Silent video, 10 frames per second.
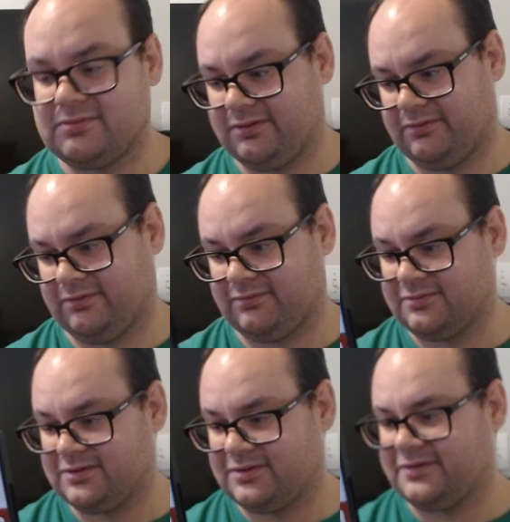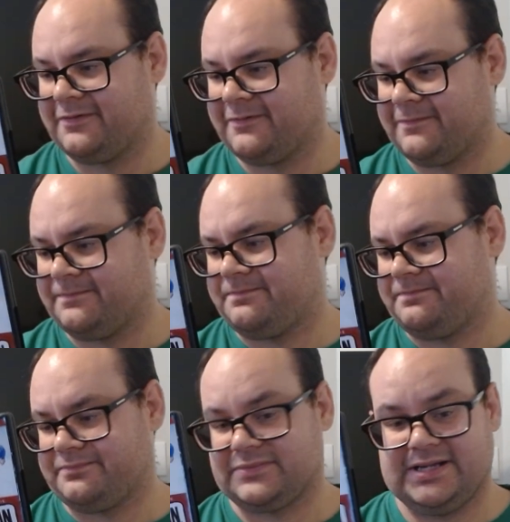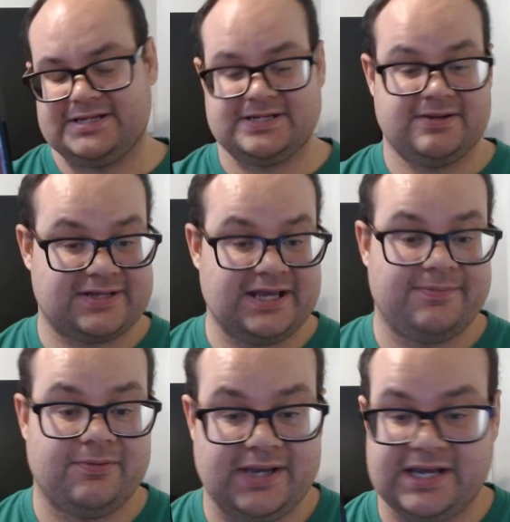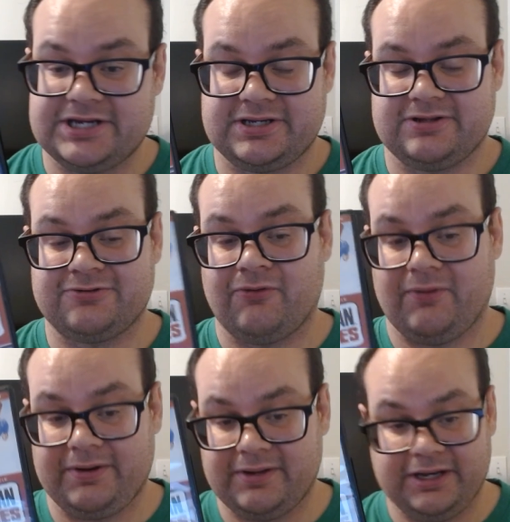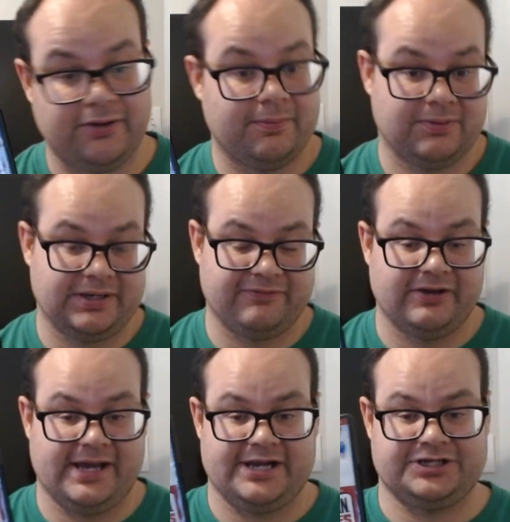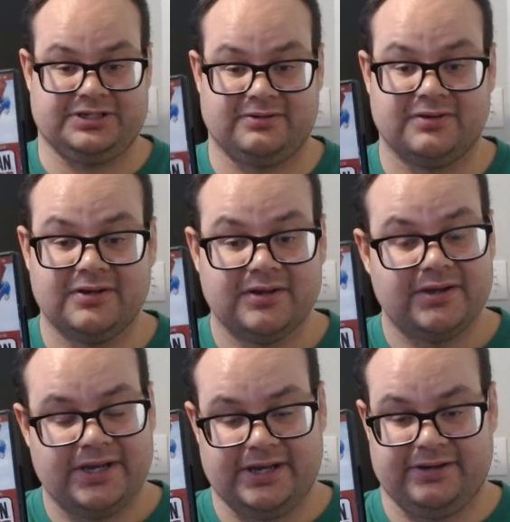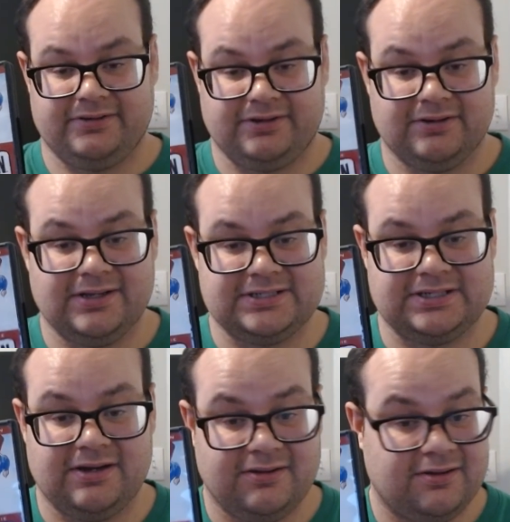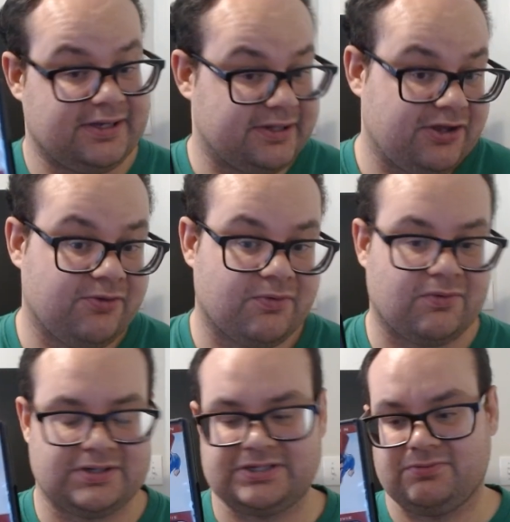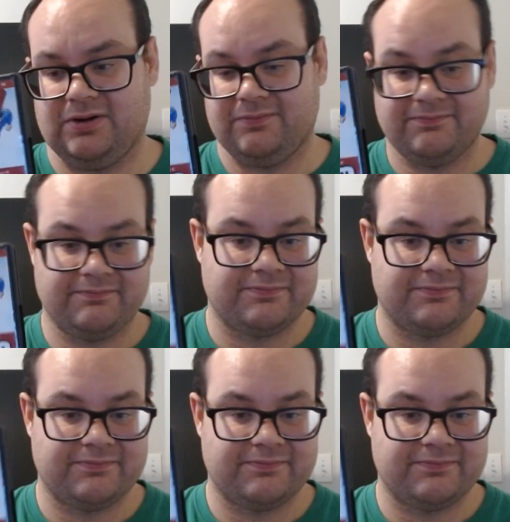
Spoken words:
You know, it's enough to keep you engaging in the story, and you get plenty of good action and good lines of dialogue, and the humor works as well.